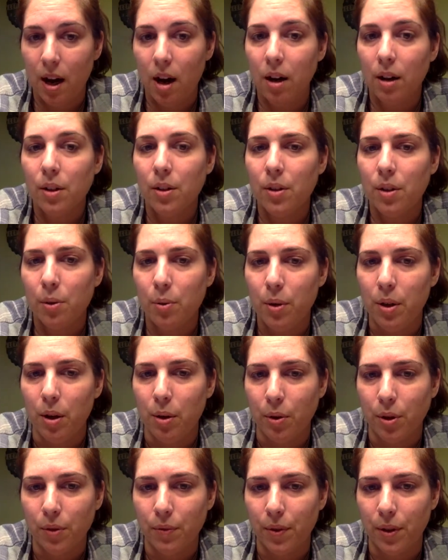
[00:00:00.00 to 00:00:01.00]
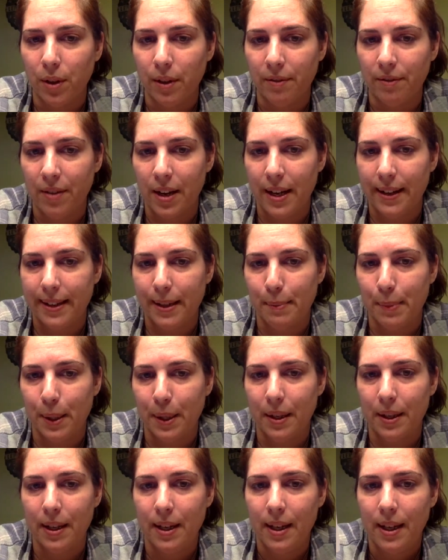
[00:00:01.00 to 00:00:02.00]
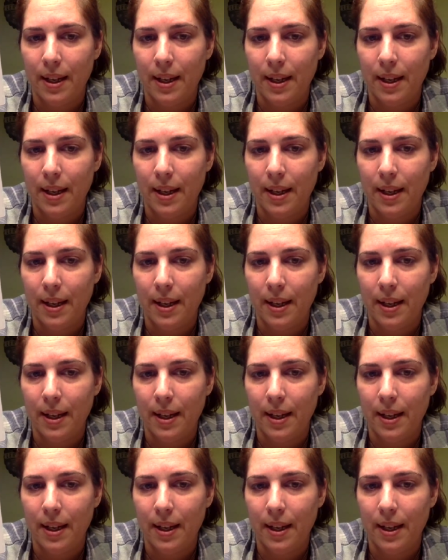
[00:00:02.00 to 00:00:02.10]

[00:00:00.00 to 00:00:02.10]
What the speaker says: are so useful and valuable.